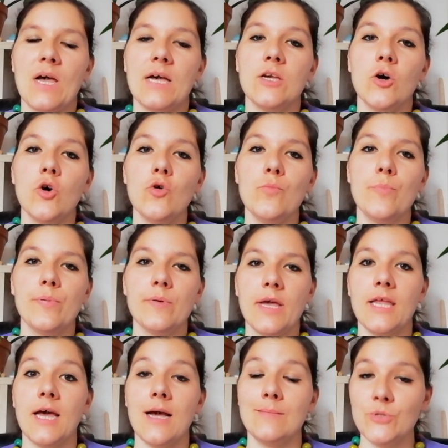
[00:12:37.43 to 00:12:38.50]
I hope
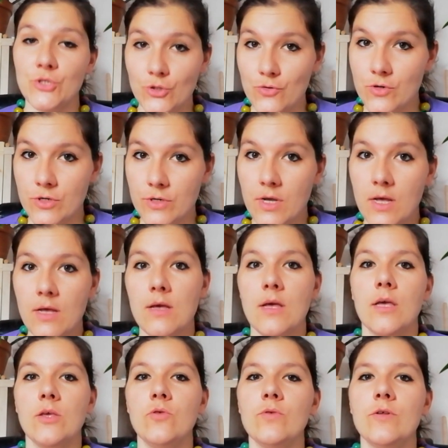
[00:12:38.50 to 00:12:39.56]
and I'm sure
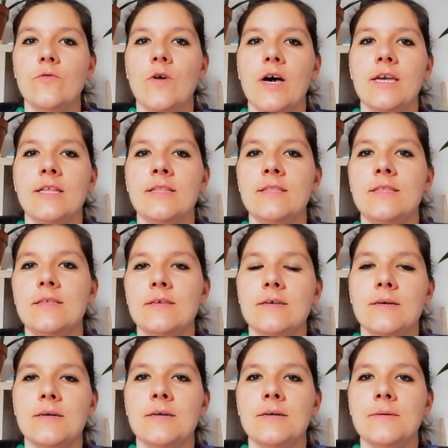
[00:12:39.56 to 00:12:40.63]
you will find
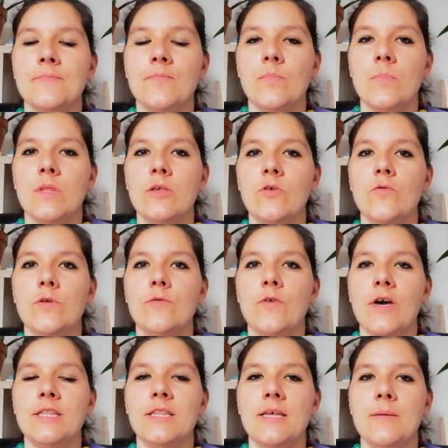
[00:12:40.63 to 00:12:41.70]

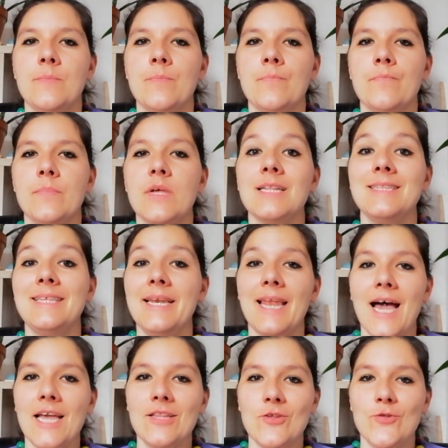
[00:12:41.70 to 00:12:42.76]
them a
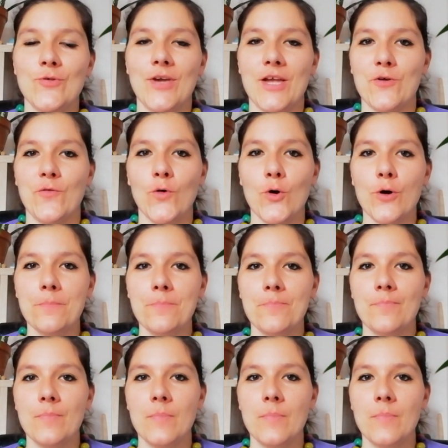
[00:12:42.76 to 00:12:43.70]
delight to care for.